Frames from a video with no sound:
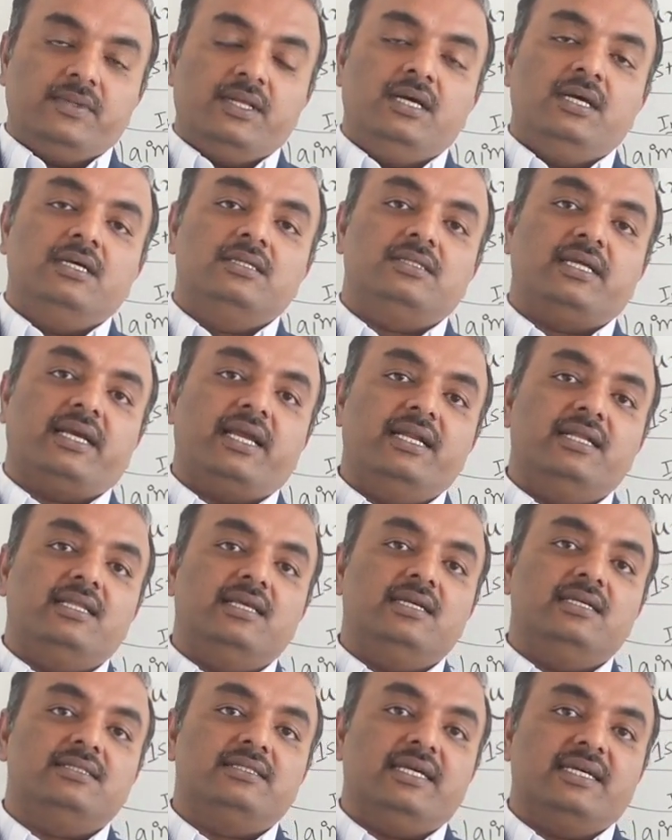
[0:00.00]
Second
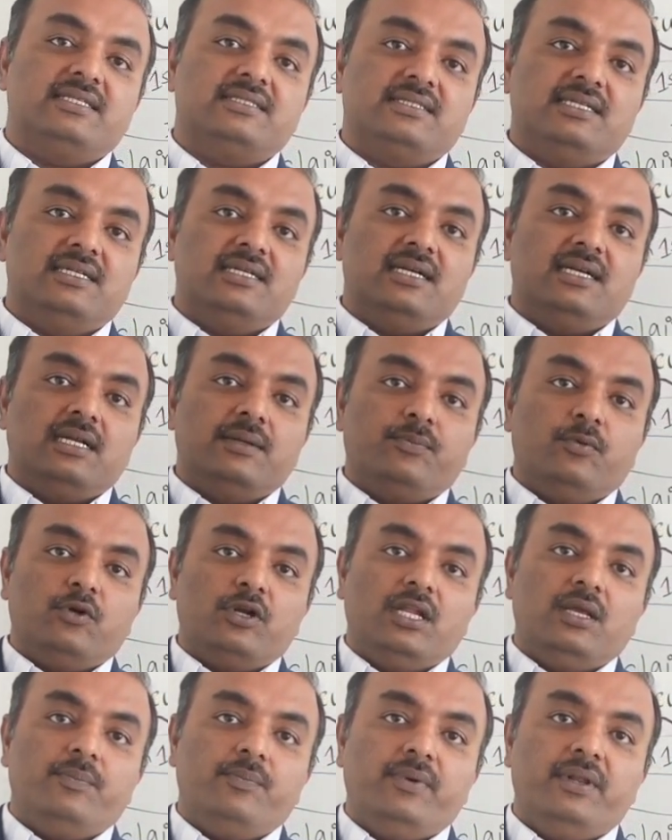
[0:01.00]
thing is extended
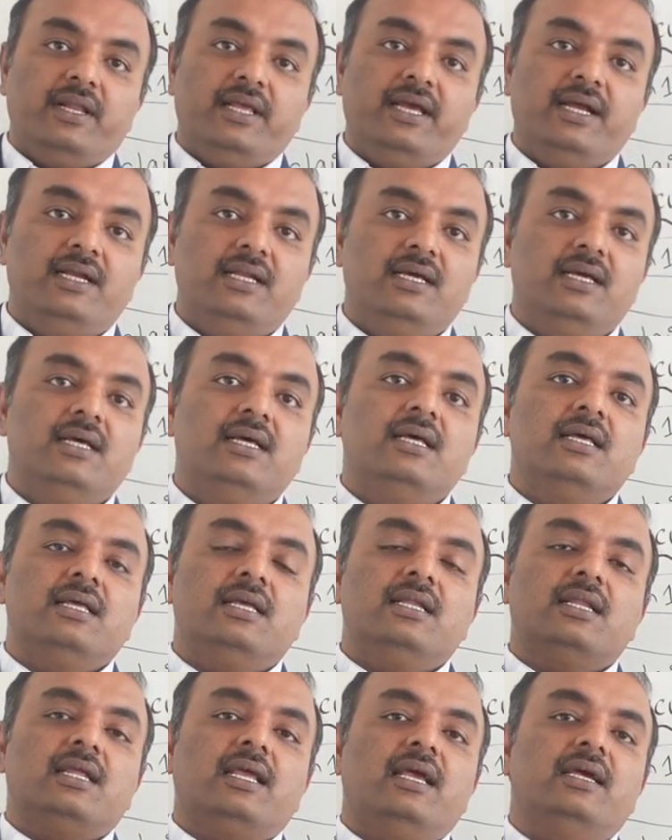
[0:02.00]
reporting period.
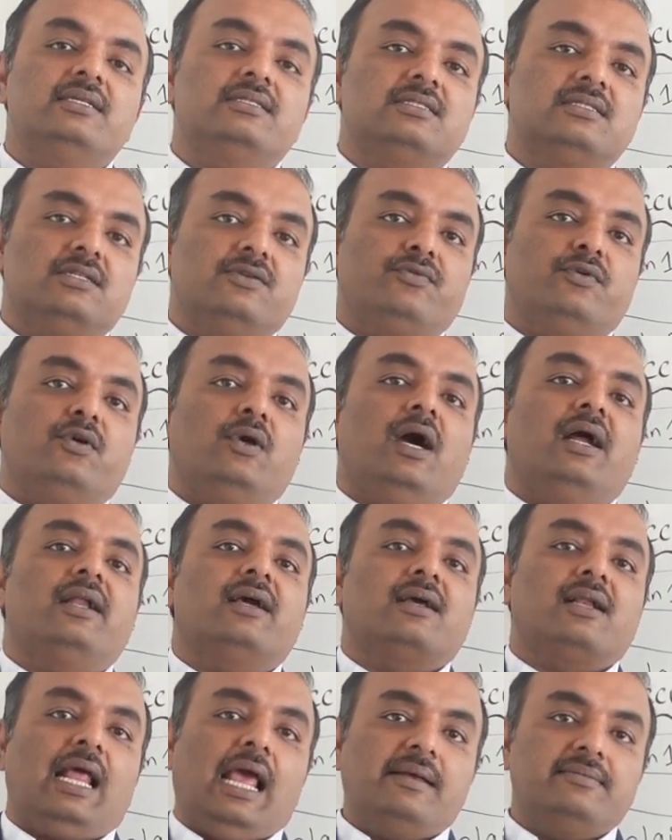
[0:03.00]
In case if you had
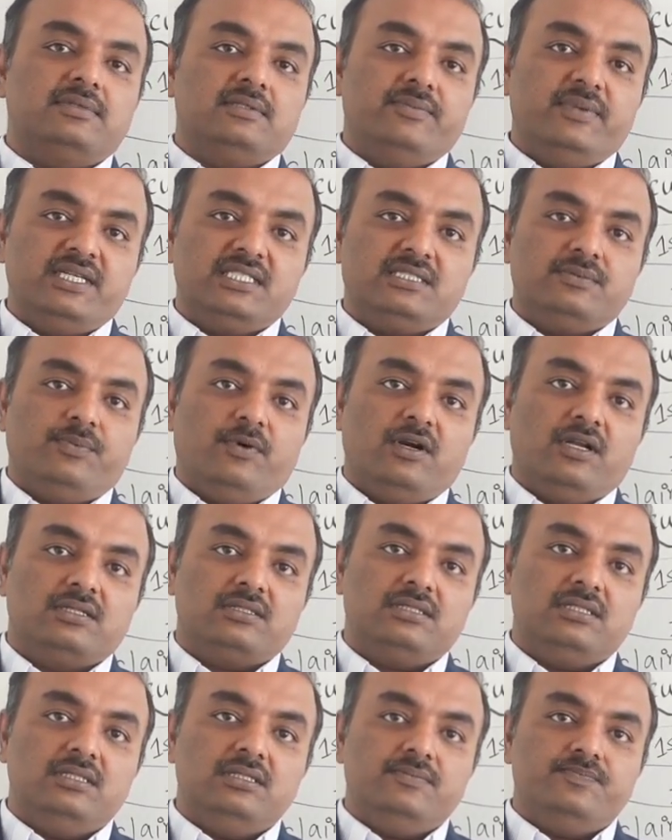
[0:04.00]
a claims-based
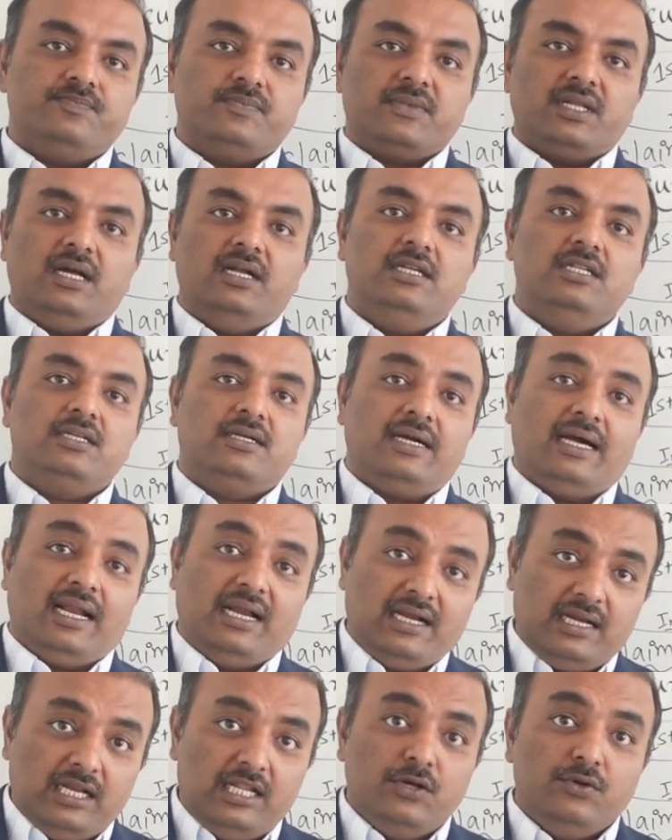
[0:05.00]
policy and
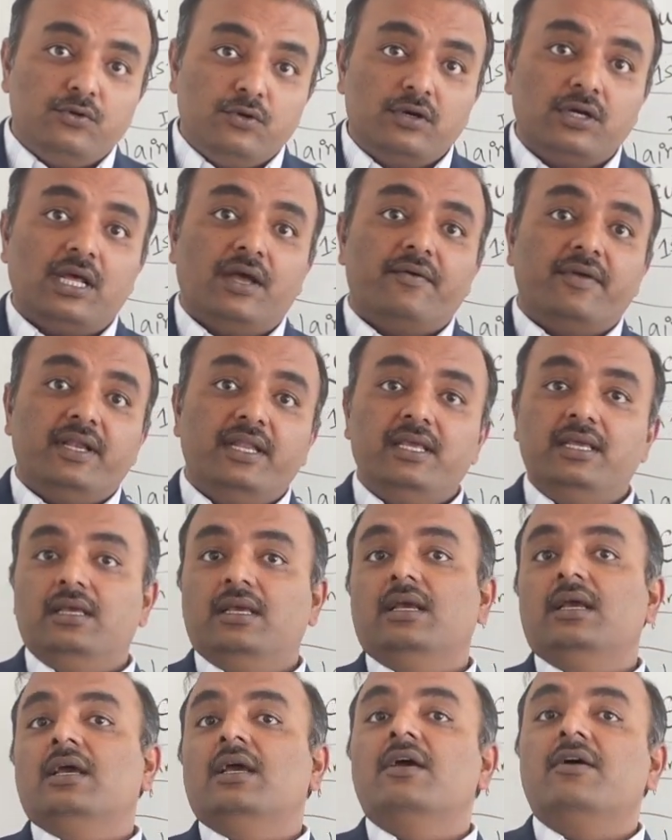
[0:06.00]
currently you don't have any
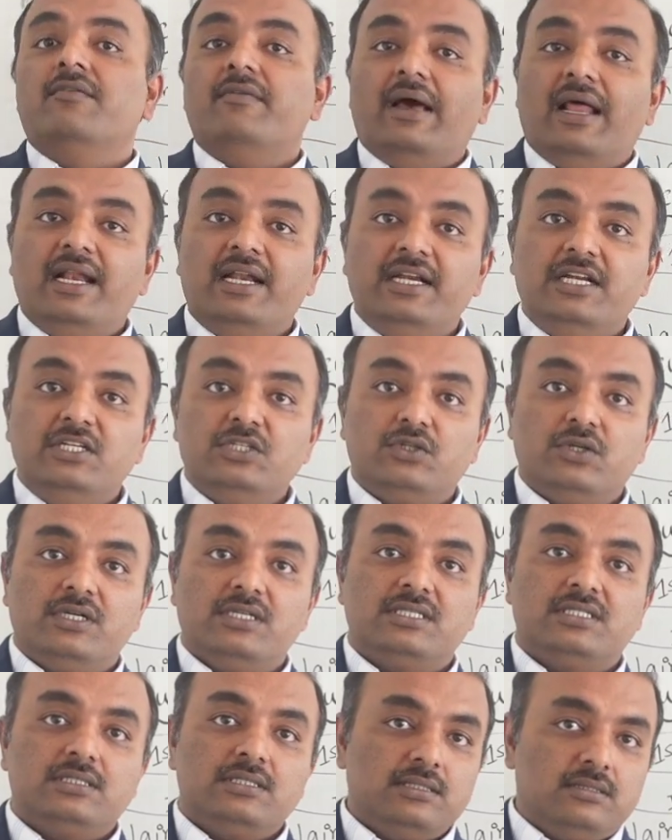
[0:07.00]
valid
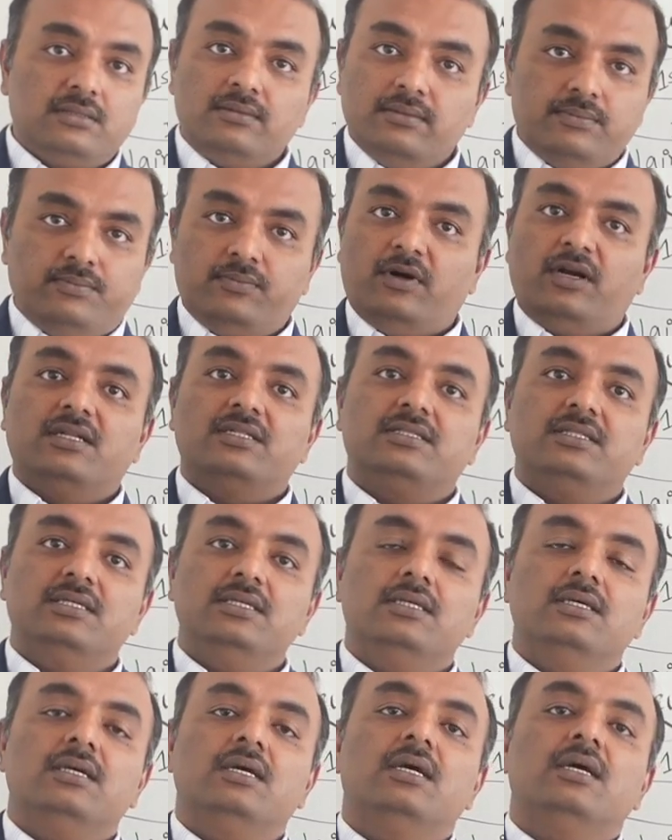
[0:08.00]
insurance
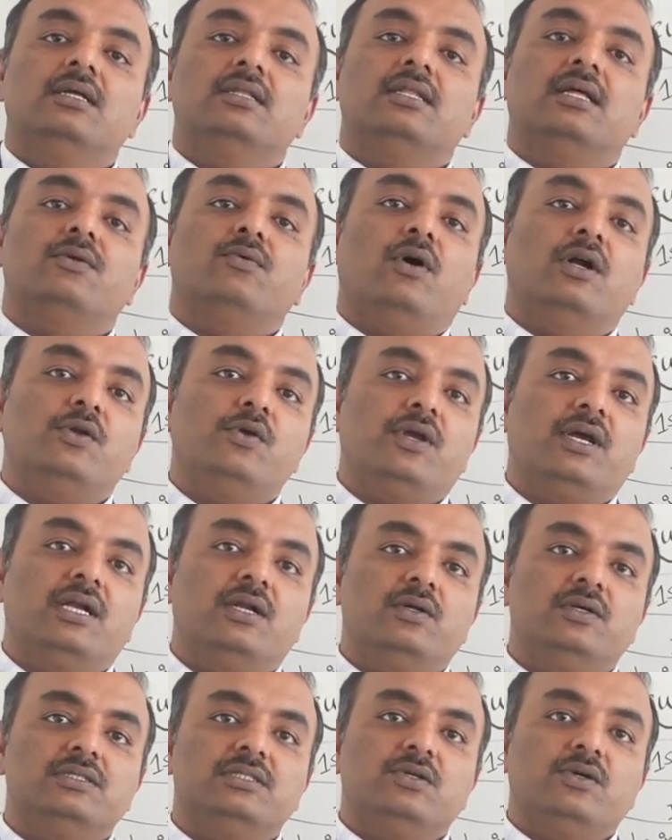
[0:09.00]
policy, then what you can
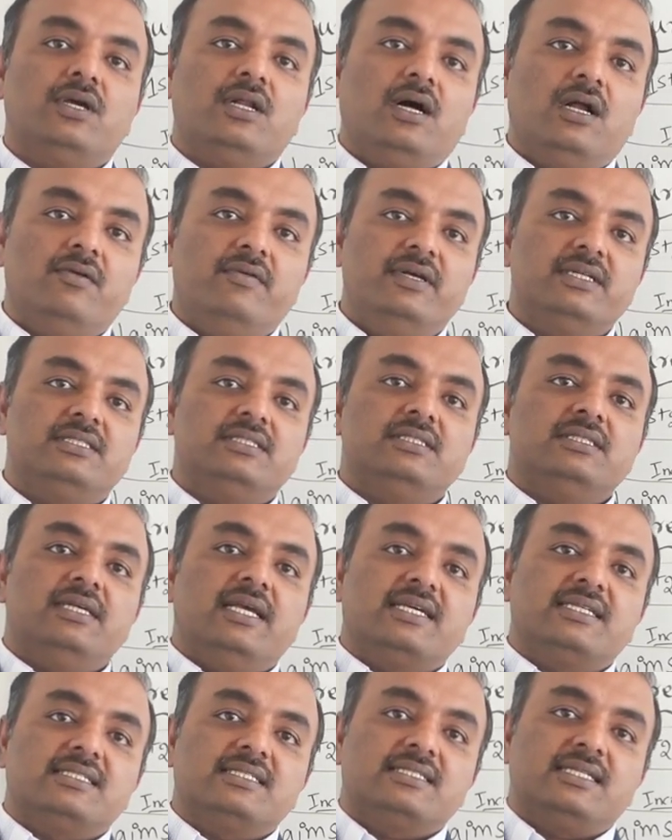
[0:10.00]
do is you can always
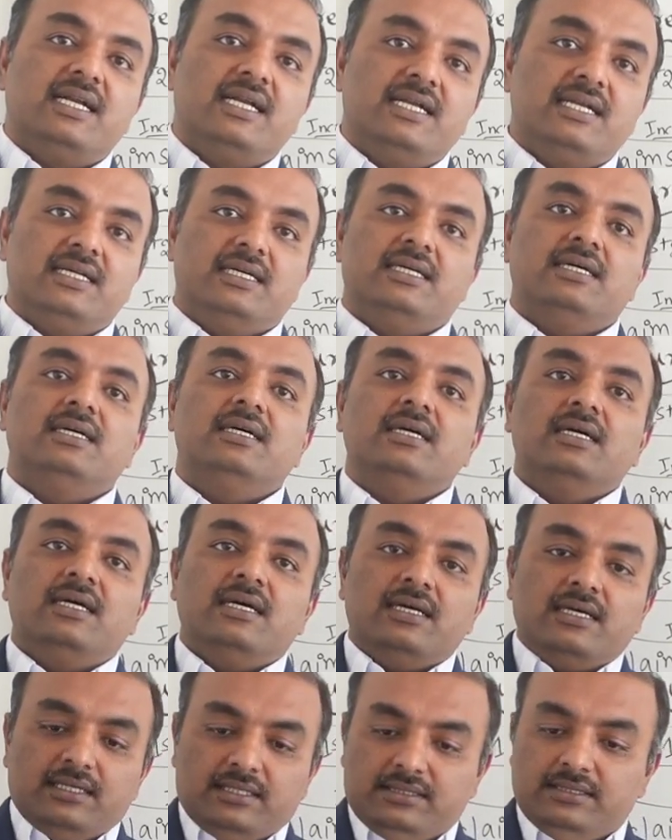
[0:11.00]
extend
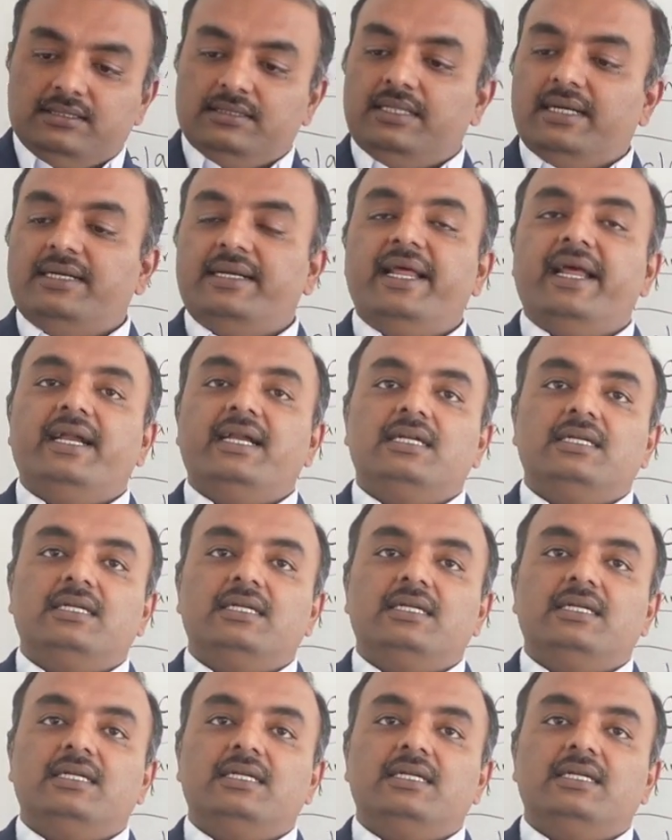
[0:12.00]
the date